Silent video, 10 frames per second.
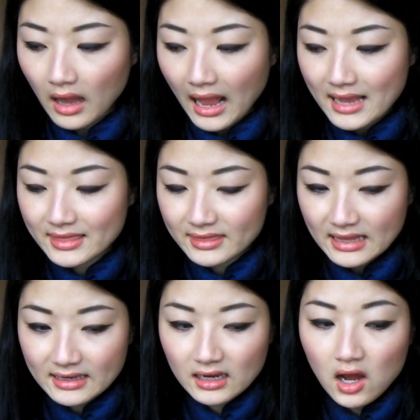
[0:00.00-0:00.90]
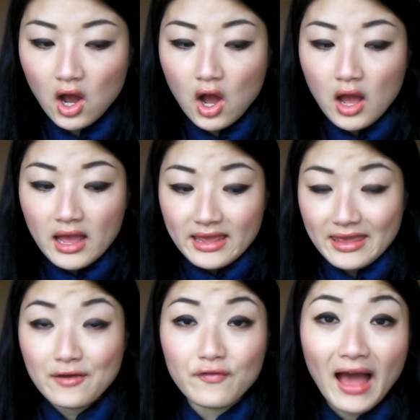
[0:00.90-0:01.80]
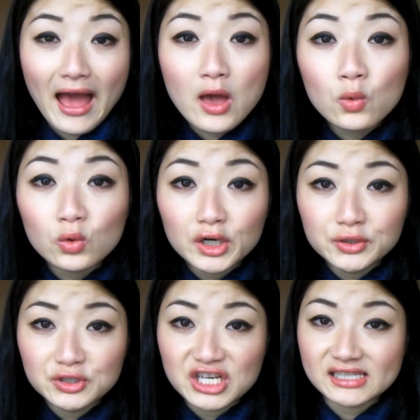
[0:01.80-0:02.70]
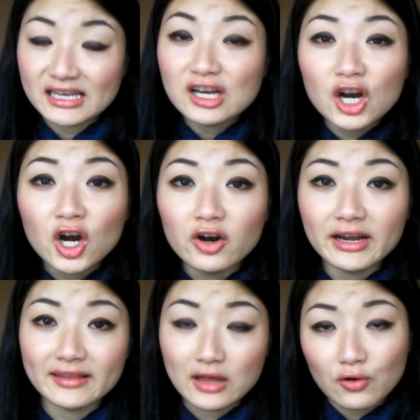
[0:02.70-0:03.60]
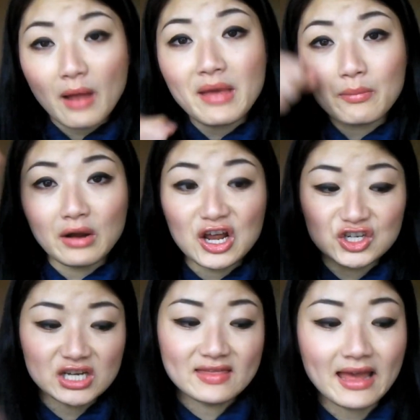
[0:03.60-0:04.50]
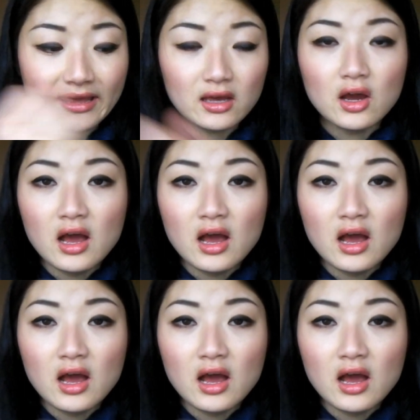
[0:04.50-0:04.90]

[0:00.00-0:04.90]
I think if I were to just in a hurry and I grab my brush and I